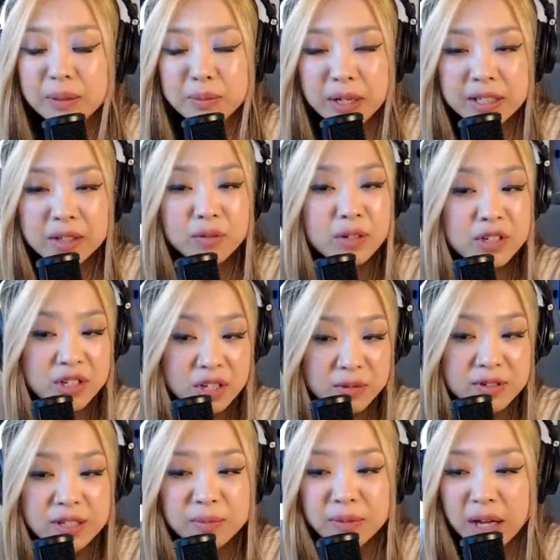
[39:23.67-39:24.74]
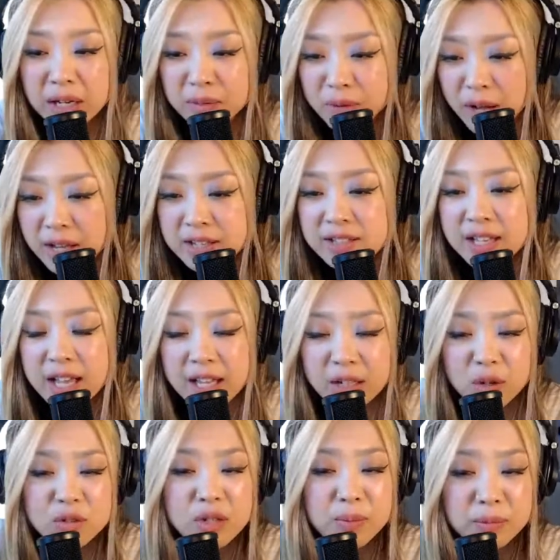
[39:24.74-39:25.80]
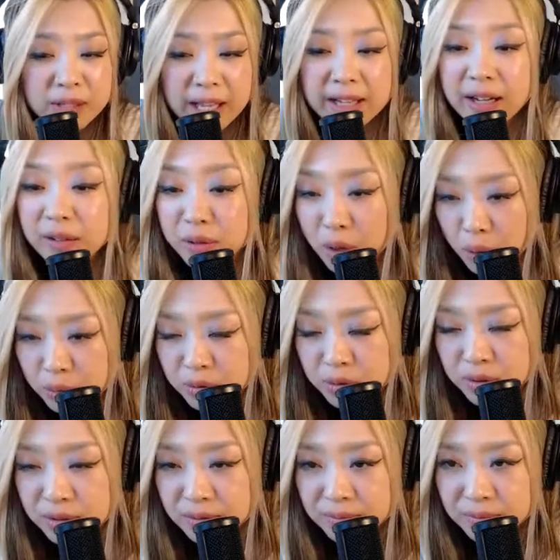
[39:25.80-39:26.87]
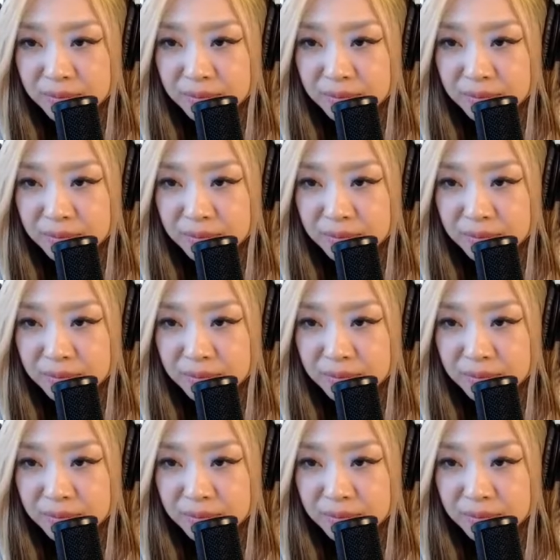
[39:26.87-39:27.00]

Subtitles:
and I'm gonna receive some advice, and also I'm gonna take a note.